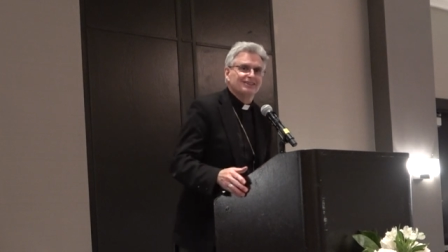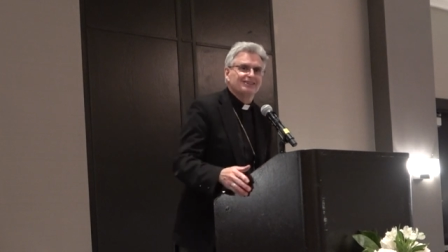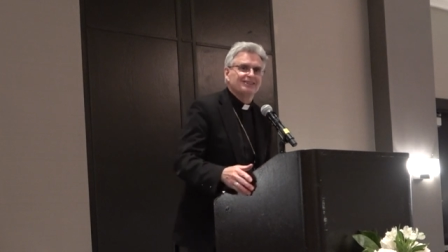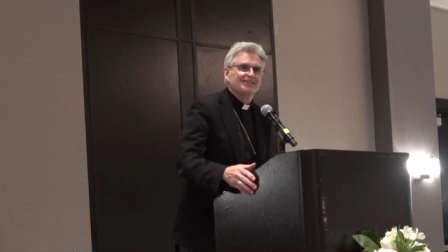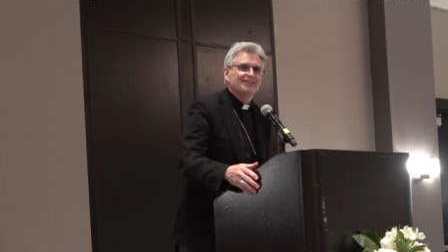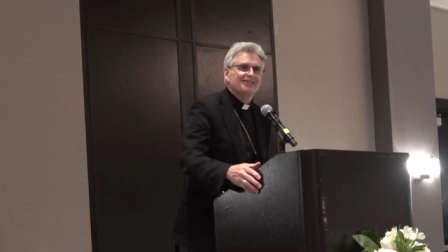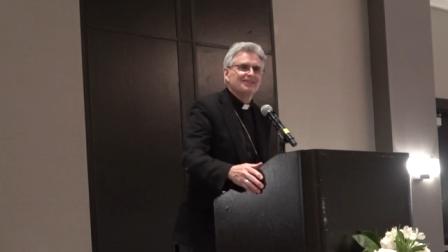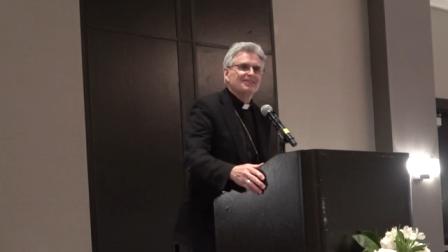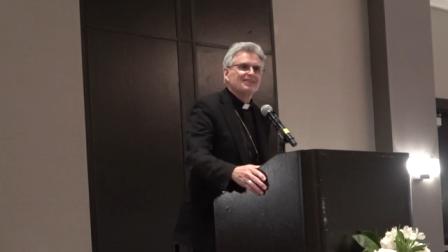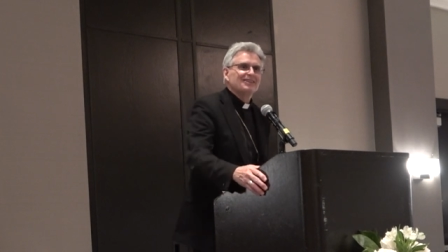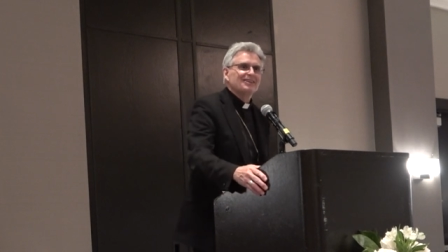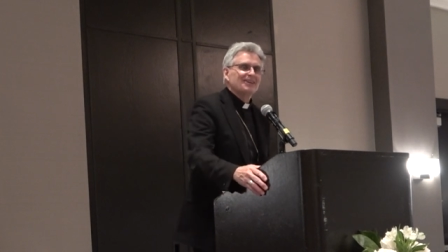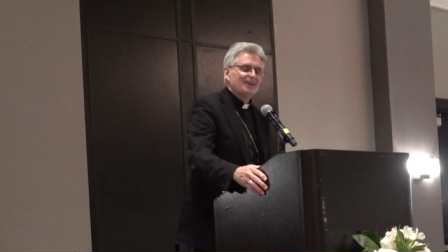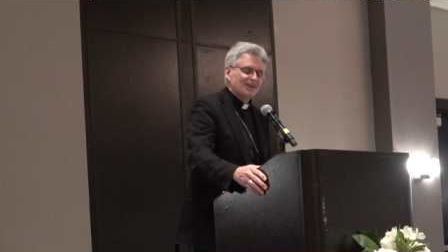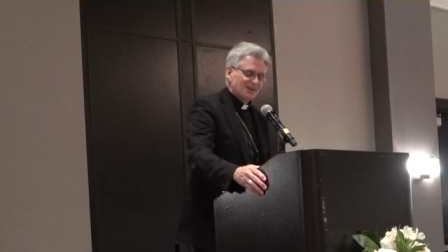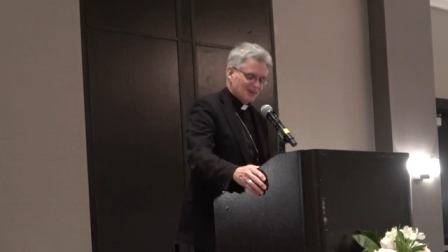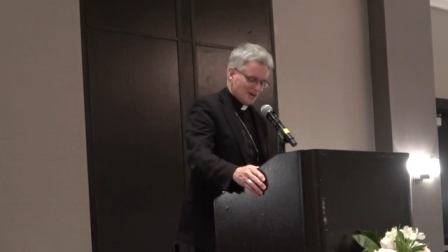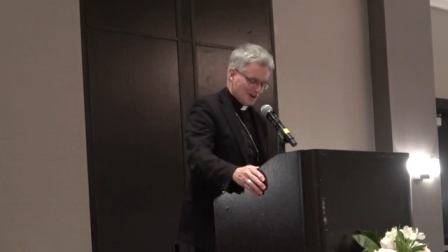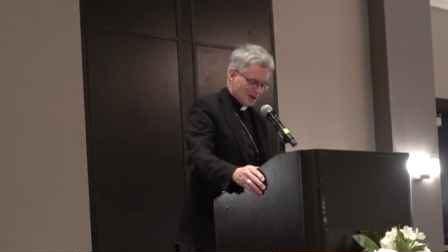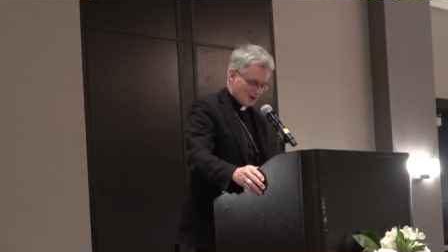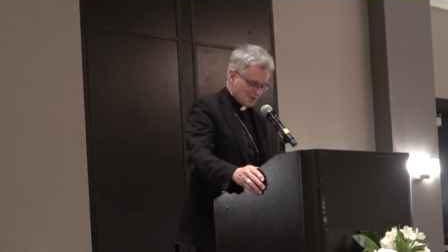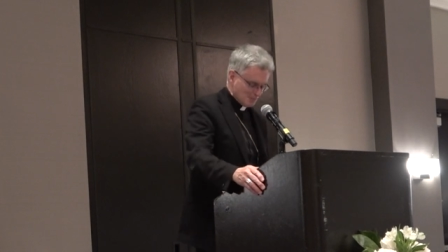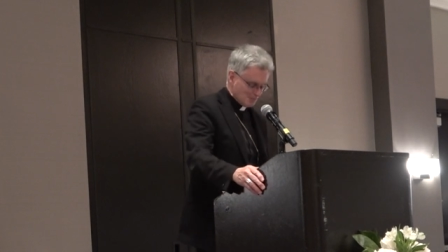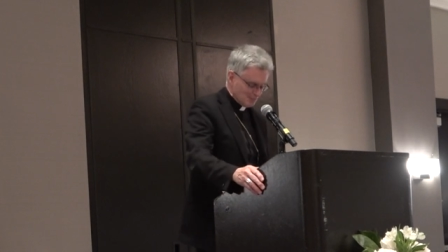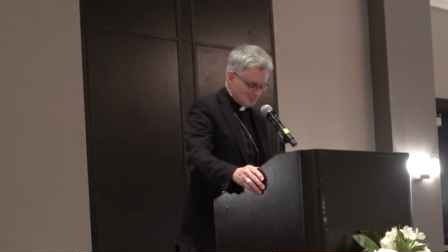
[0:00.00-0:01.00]

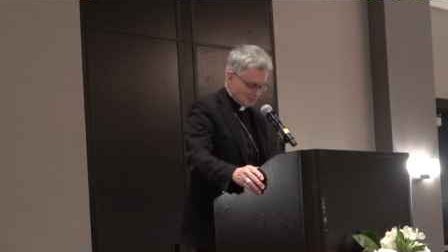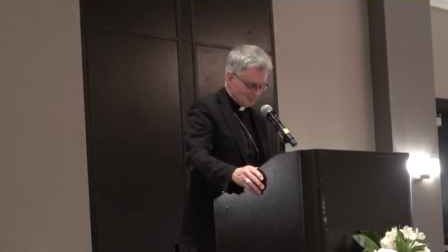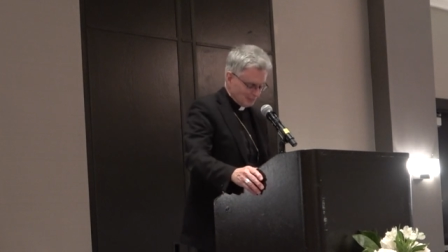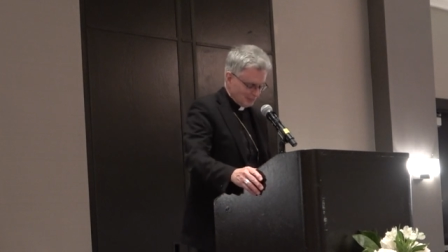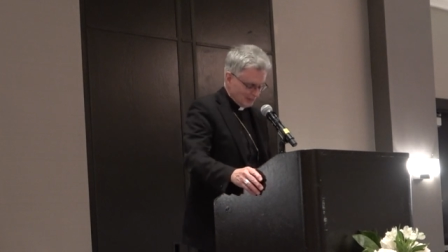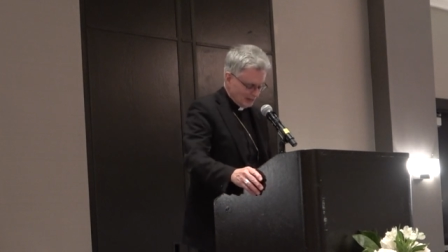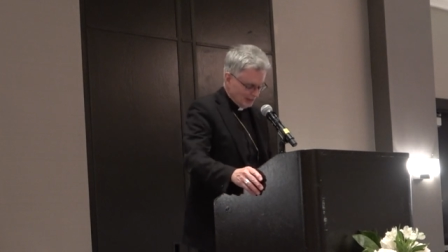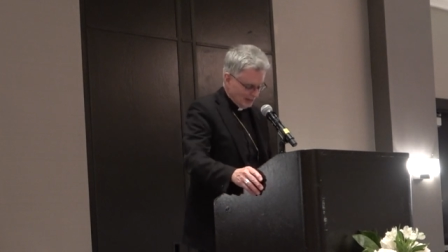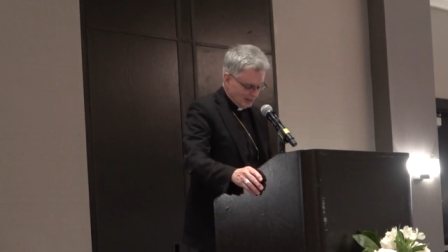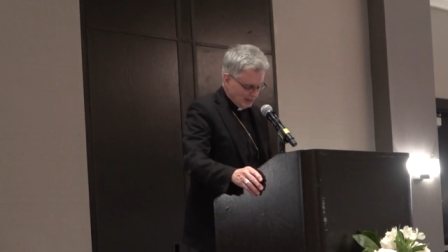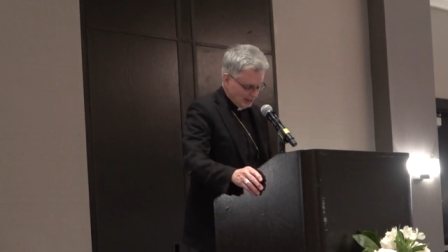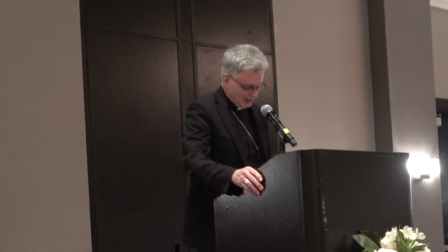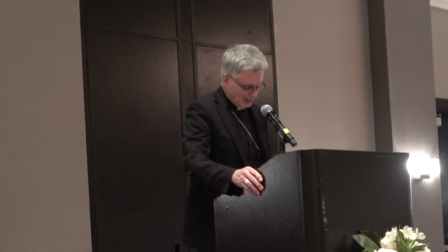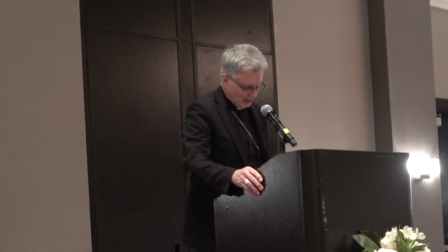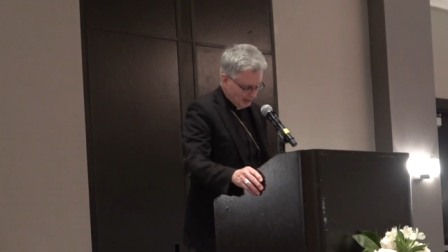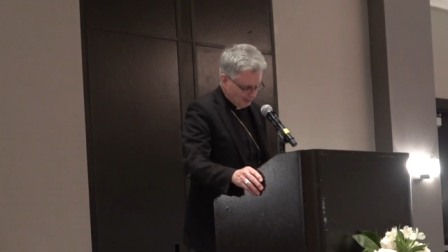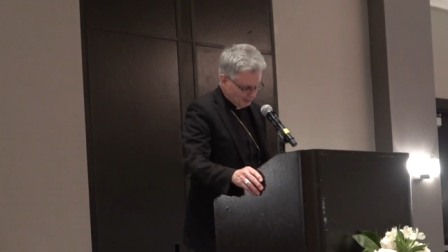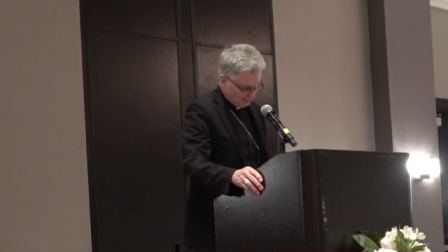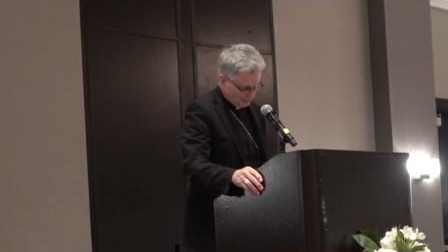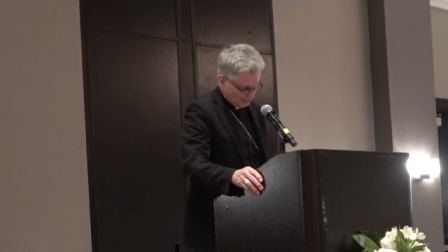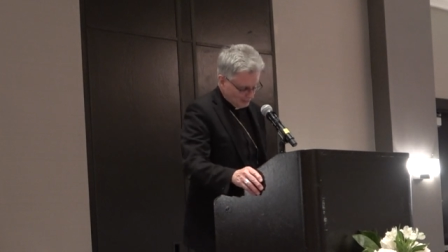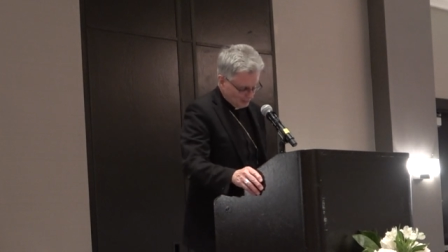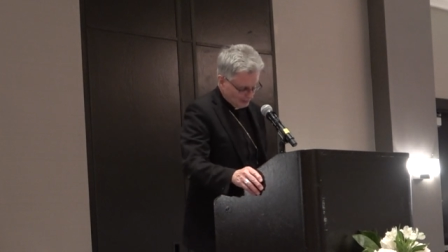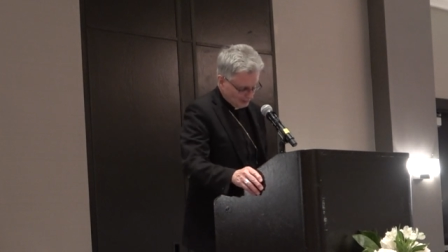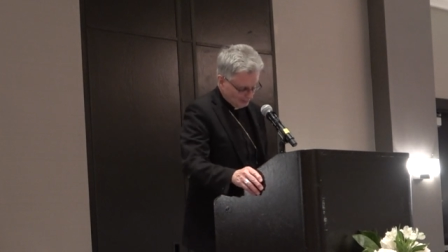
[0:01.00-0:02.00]
I
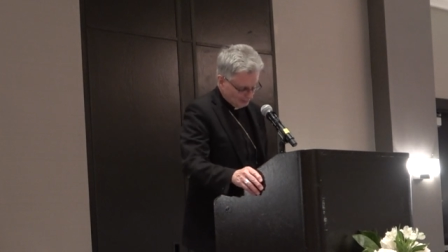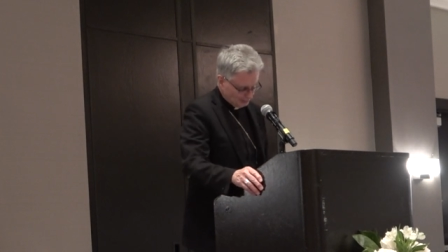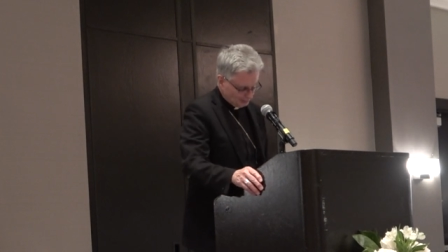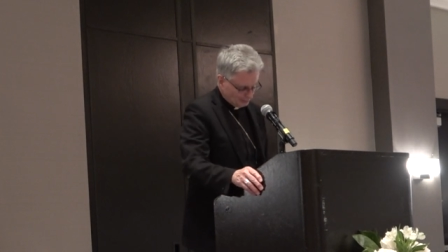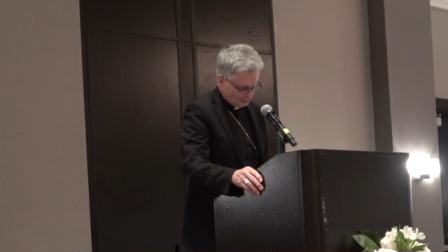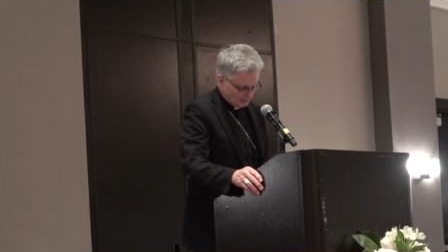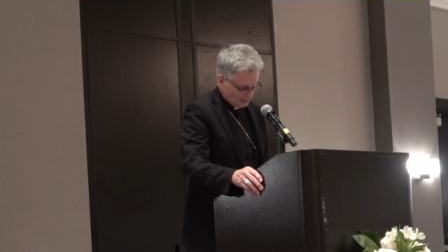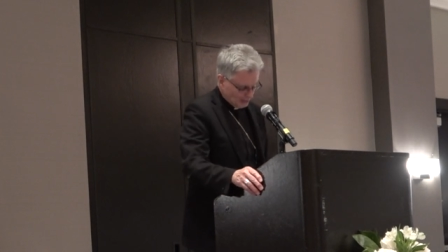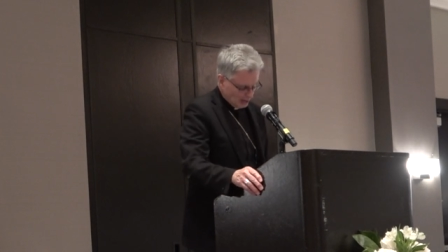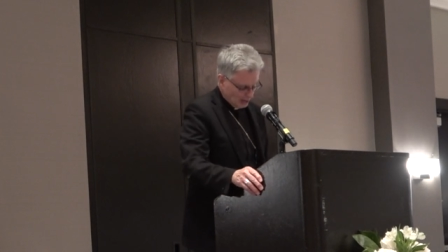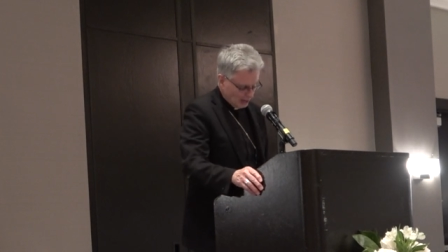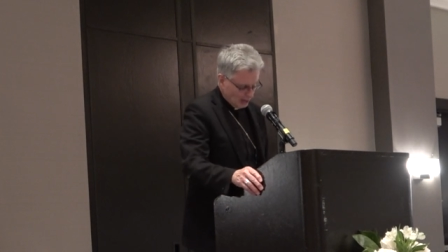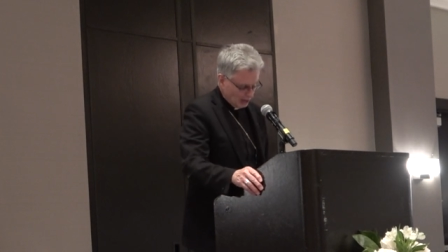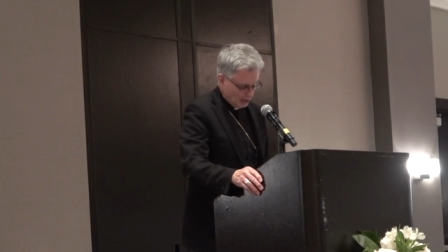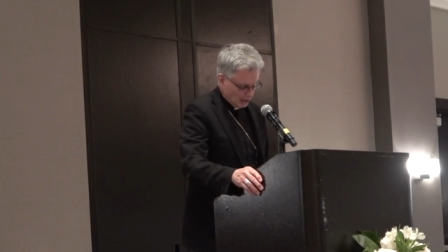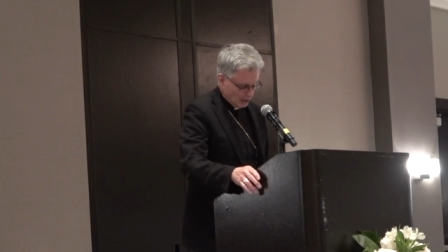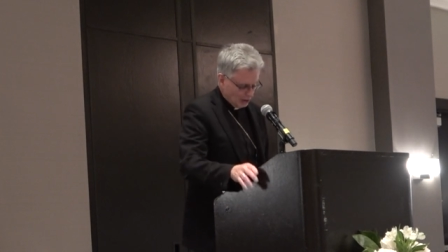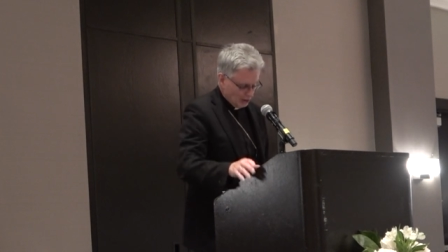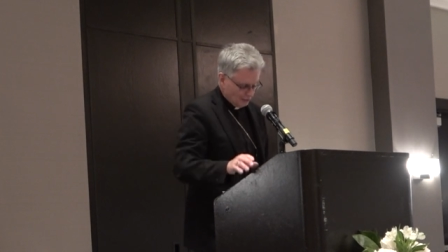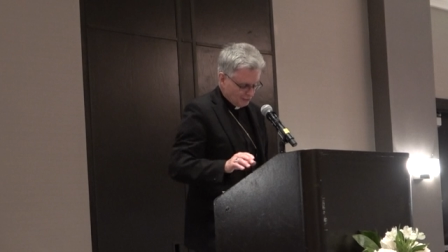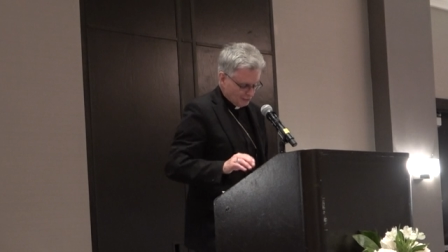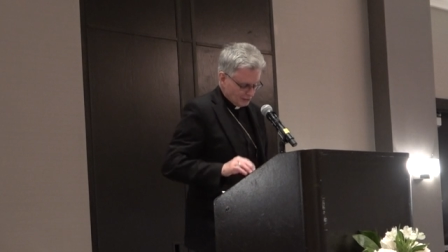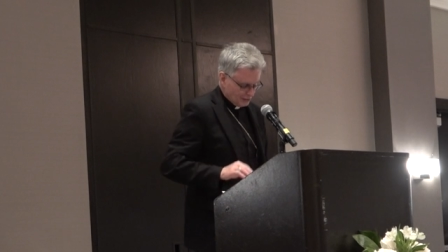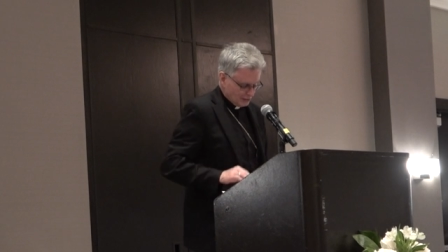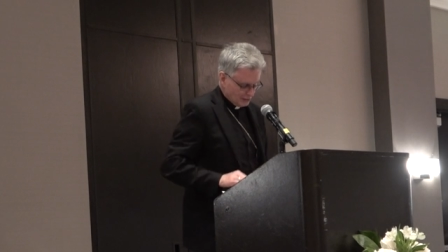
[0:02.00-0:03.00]

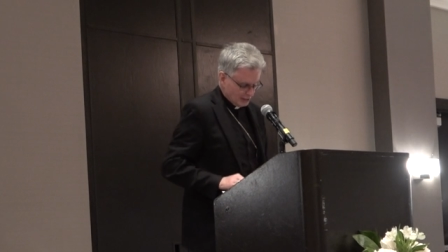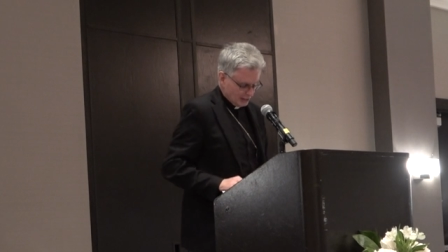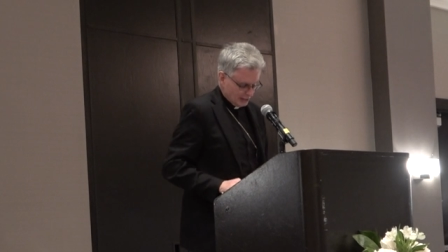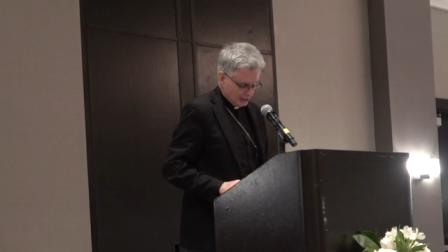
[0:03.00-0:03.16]
often,